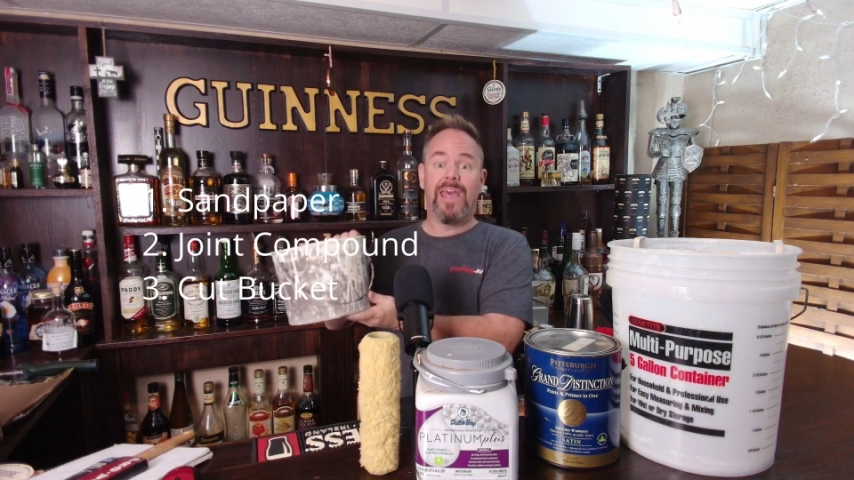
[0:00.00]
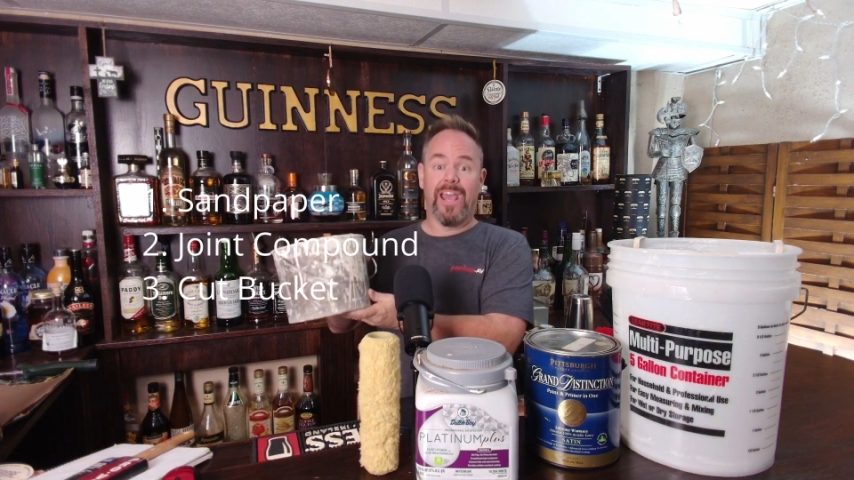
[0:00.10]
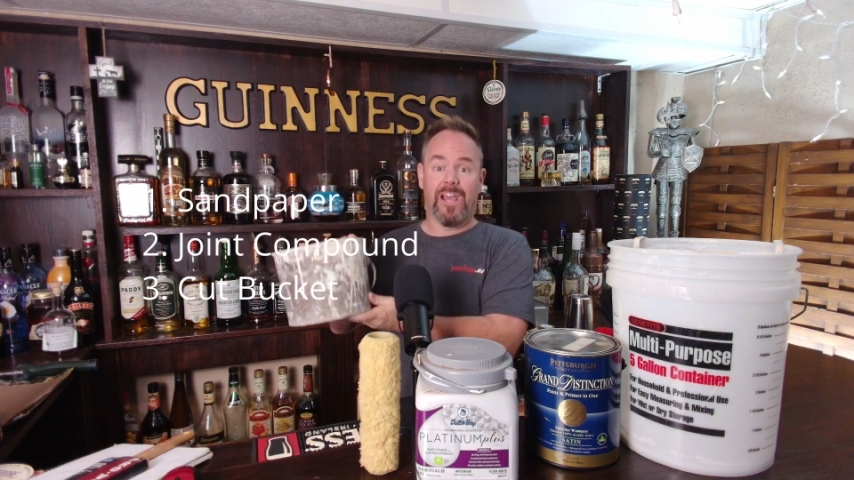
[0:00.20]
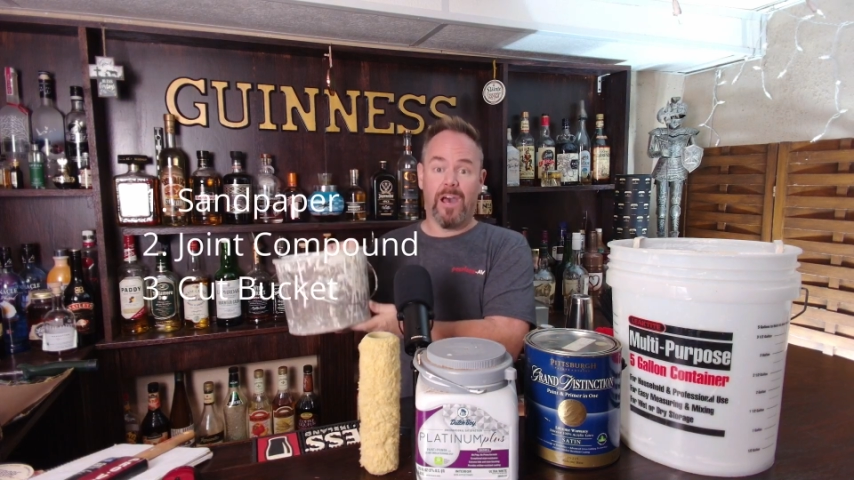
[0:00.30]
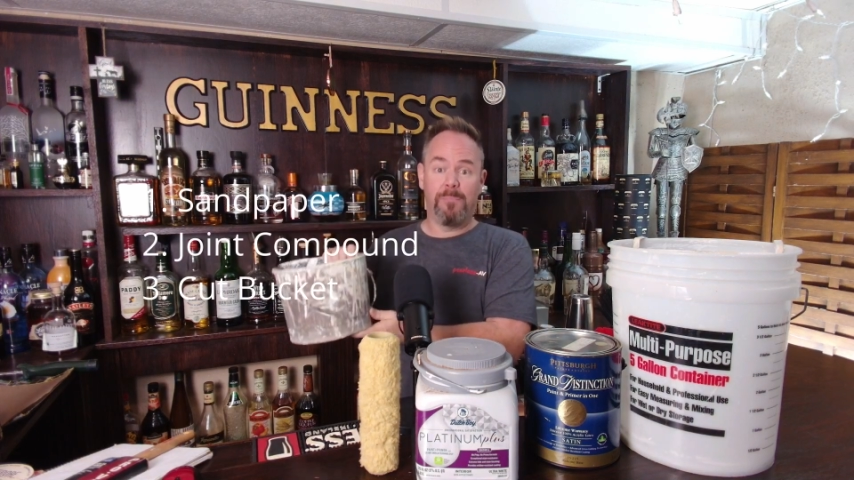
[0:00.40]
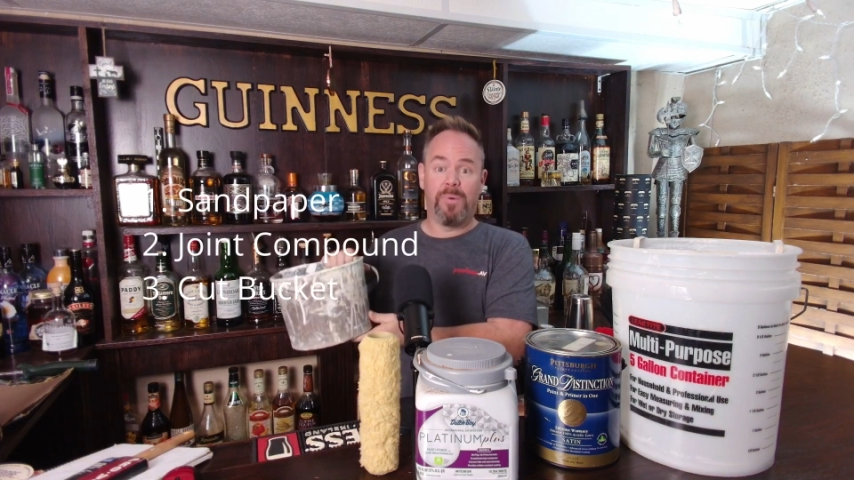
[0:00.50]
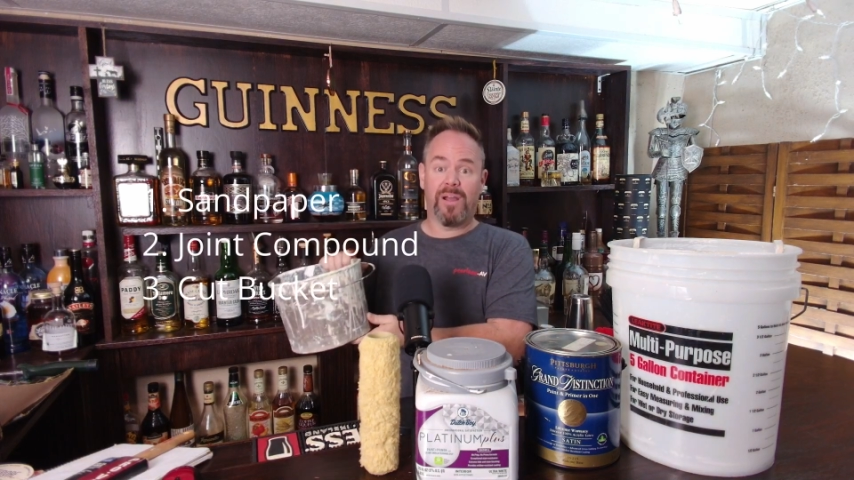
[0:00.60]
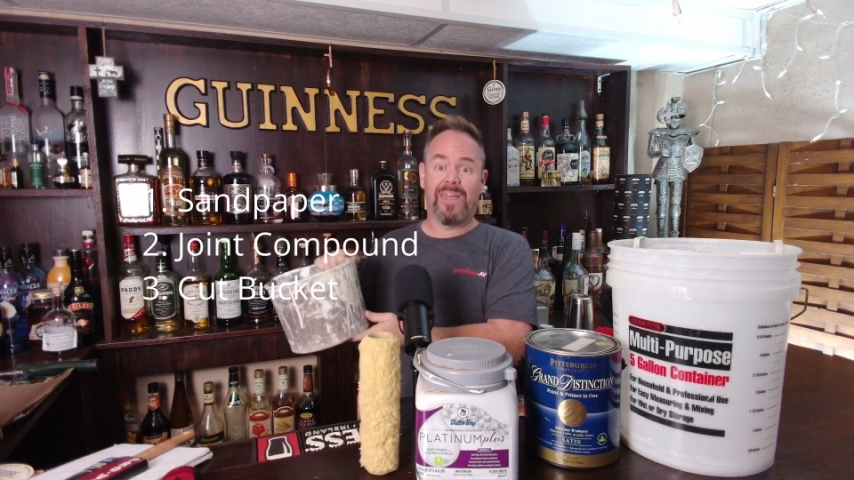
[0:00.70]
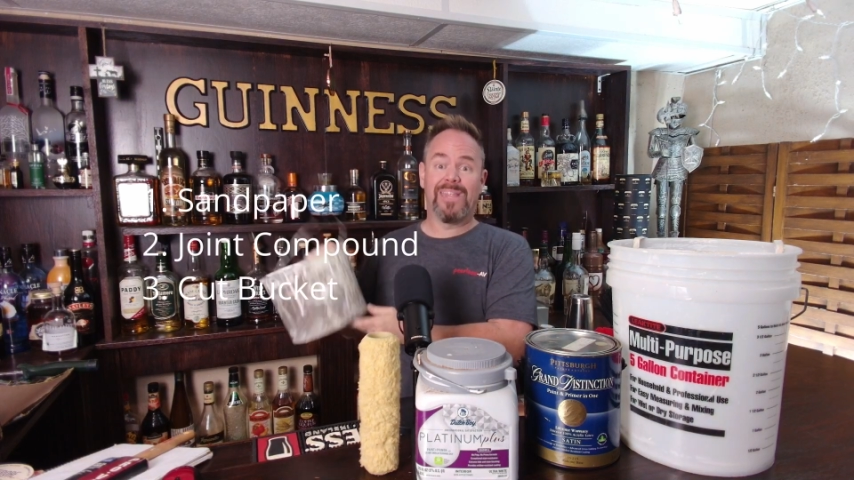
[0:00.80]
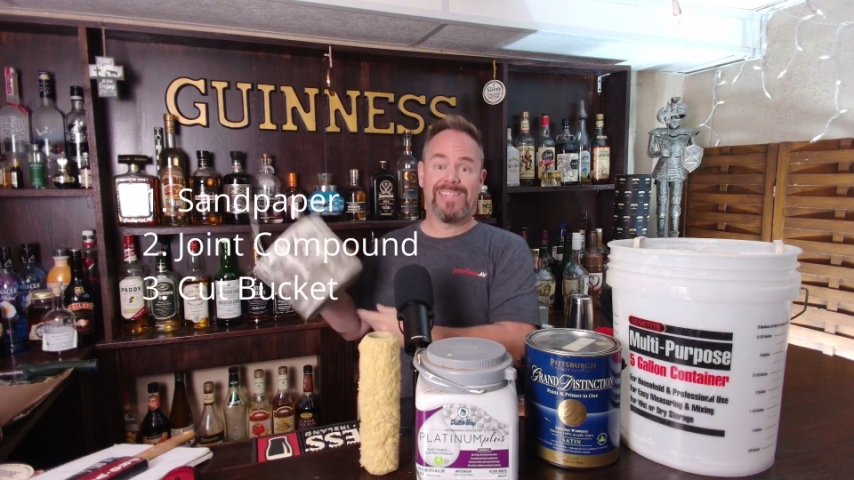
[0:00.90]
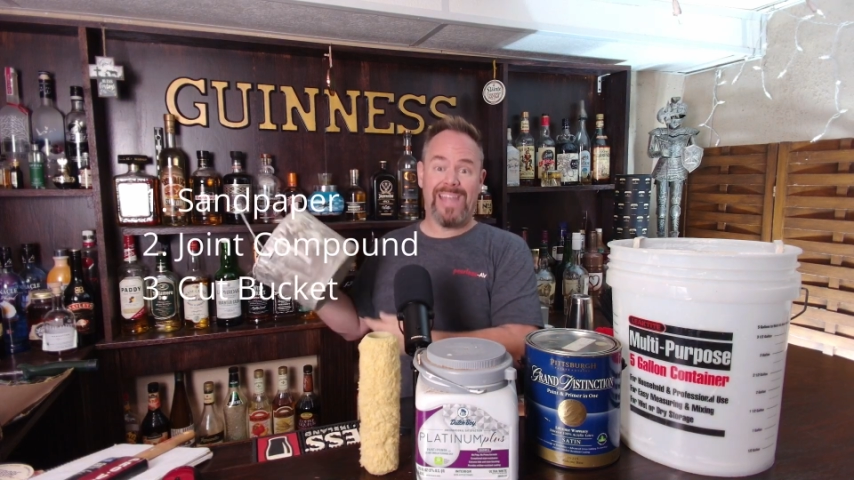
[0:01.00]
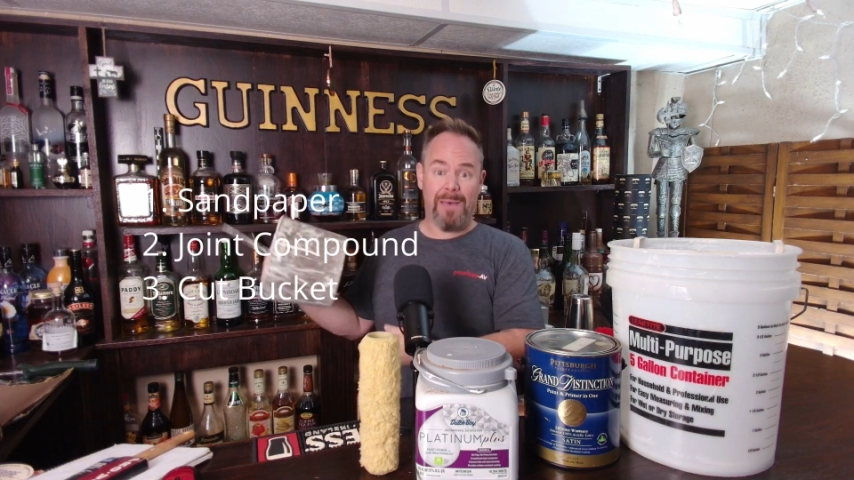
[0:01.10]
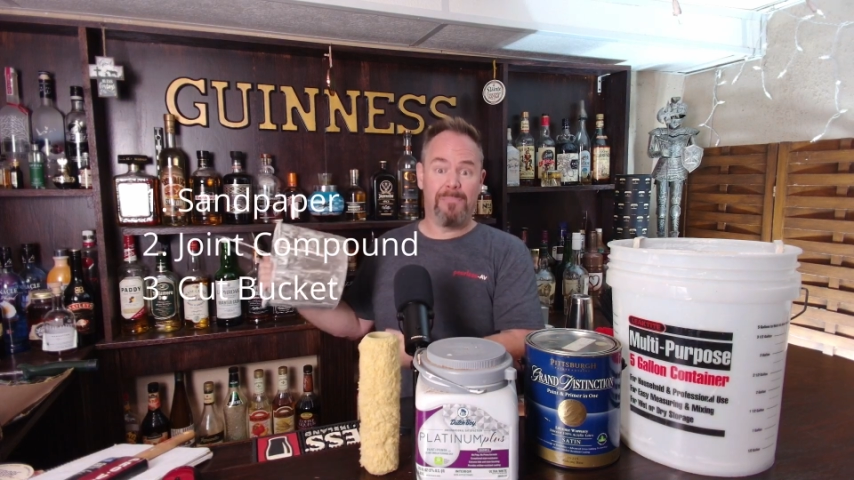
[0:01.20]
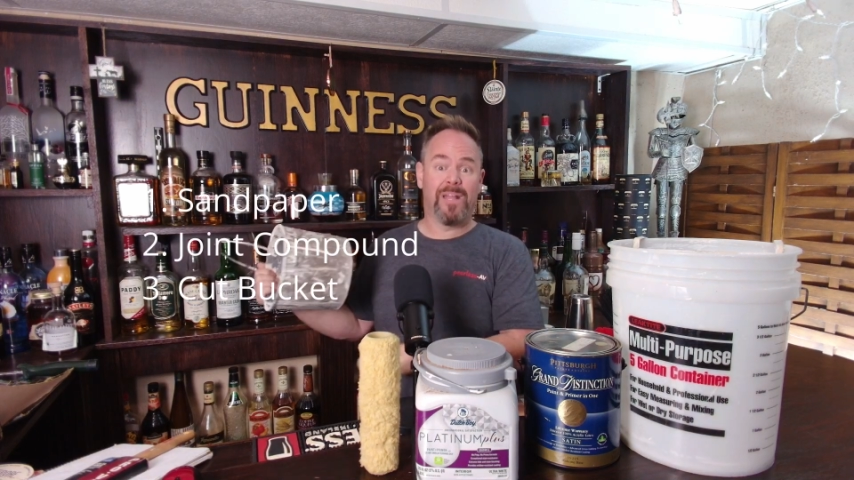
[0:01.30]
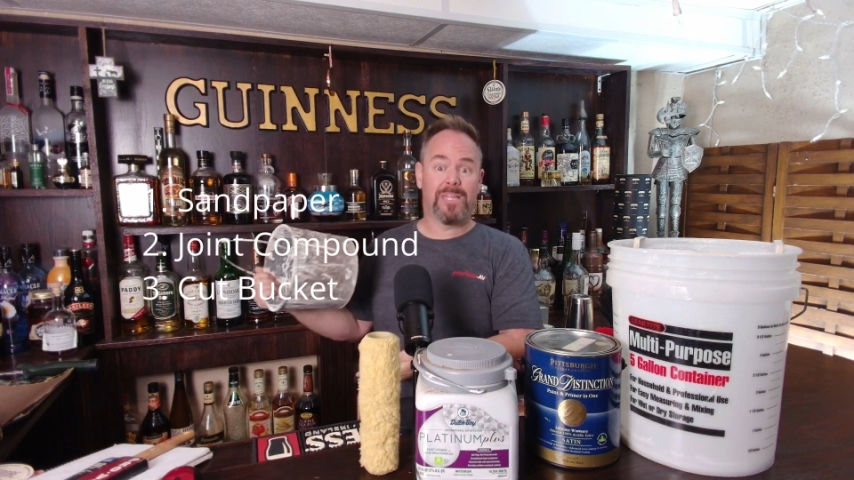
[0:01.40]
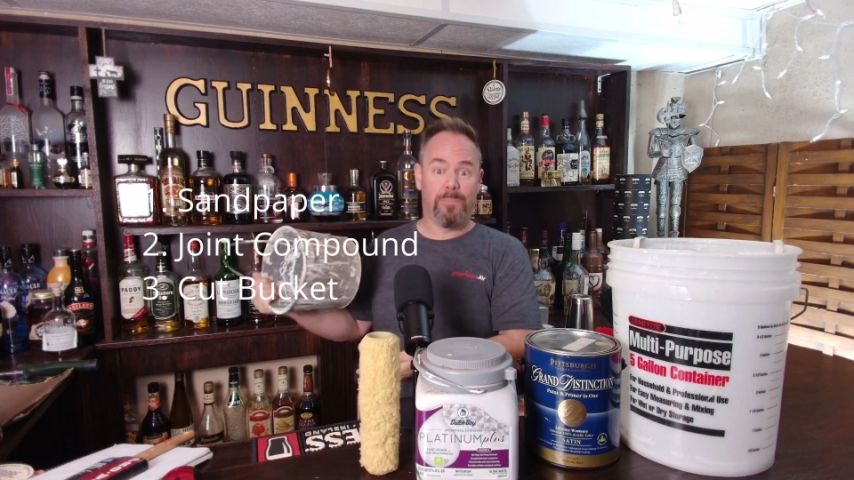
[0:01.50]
A cut bucket is not meant